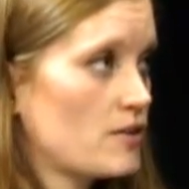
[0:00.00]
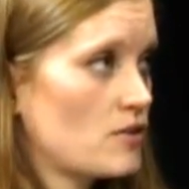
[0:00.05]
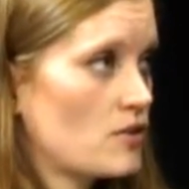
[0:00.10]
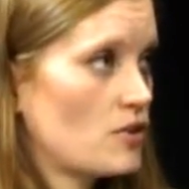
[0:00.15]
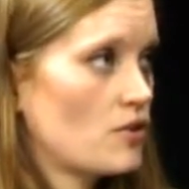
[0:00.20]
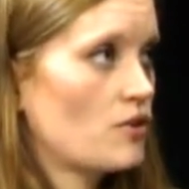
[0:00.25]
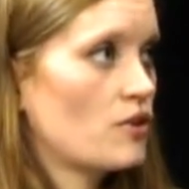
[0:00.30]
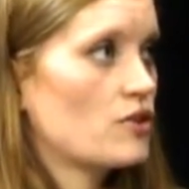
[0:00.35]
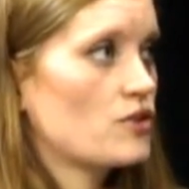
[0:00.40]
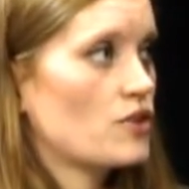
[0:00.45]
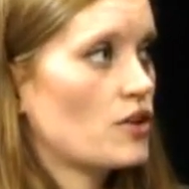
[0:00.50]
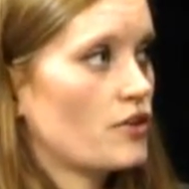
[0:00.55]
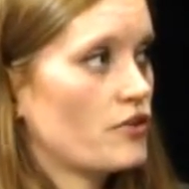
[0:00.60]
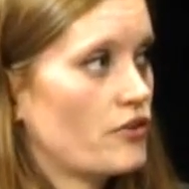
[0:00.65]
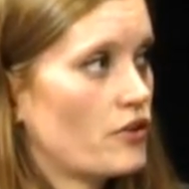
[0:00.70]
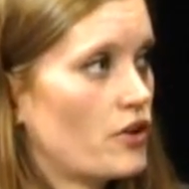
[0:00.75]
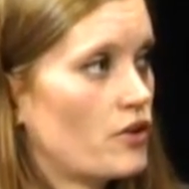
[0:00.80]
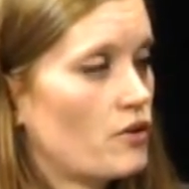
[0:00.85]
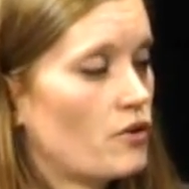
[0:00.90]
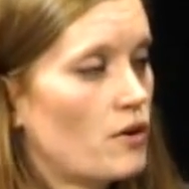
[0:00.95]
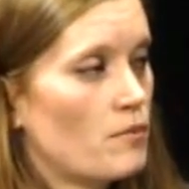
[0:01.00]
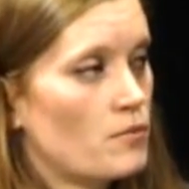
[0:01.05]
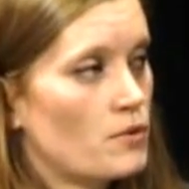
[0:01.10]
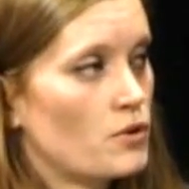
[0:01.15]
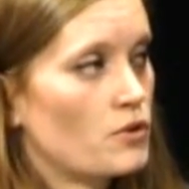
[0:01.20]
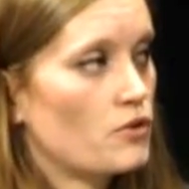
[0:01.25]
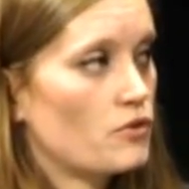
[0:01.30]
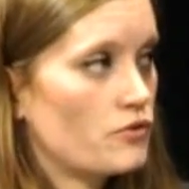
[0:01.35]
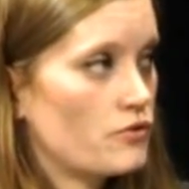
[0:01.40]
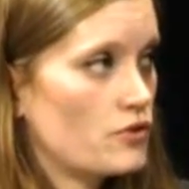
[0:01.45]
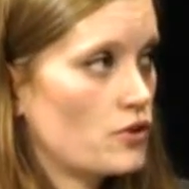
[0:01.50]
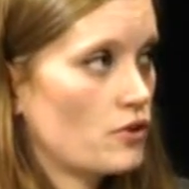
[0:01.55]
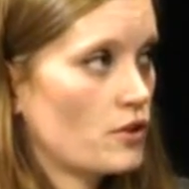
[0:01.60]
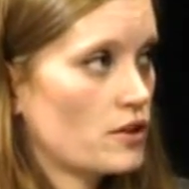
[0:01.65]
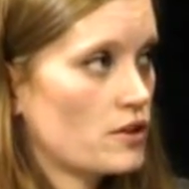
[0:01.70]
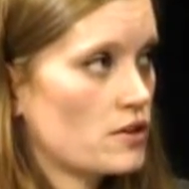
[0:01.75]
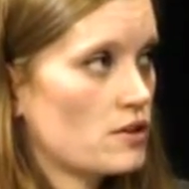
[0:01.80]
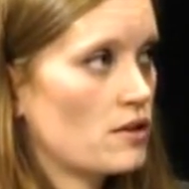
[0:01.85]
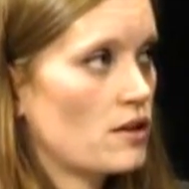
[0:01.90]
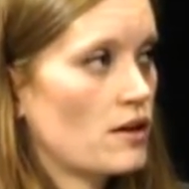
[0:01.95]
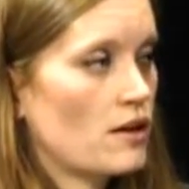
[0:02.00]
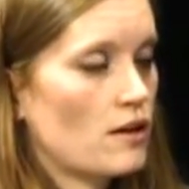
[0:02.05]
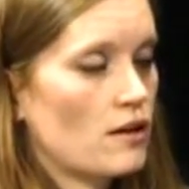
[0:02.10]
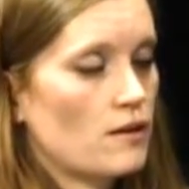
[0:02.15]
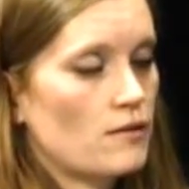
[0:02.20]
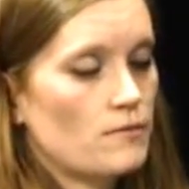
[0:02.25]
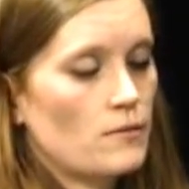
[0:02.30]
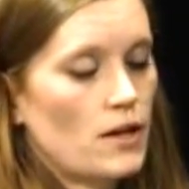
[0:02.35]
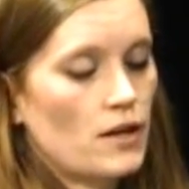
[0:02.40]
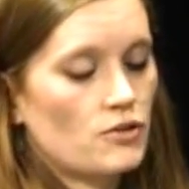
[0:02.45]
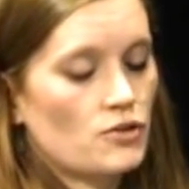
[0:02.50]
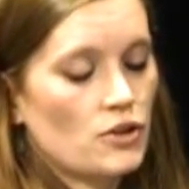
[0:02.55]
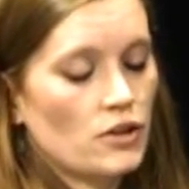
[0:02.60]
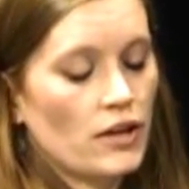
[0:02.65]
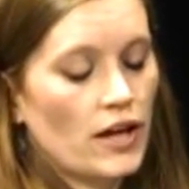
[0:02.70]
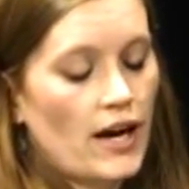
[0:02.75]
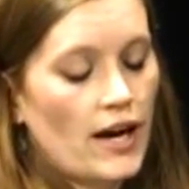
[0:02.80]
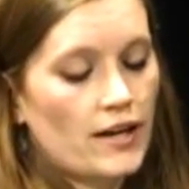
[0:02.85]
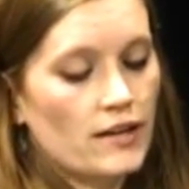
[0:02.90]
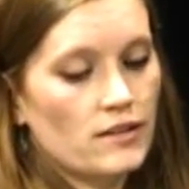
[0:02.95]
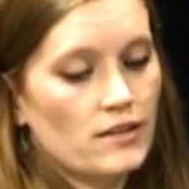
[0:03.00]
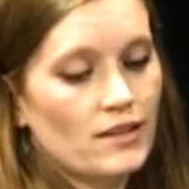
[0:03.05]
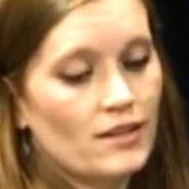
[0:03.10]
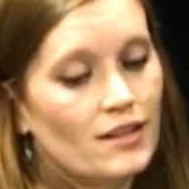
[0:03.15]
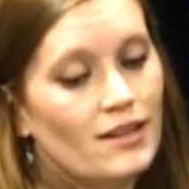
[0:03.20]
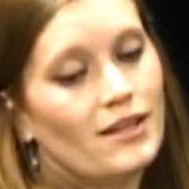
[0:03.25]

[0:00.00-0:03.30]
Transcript: So there's also a move towards um, natural gas,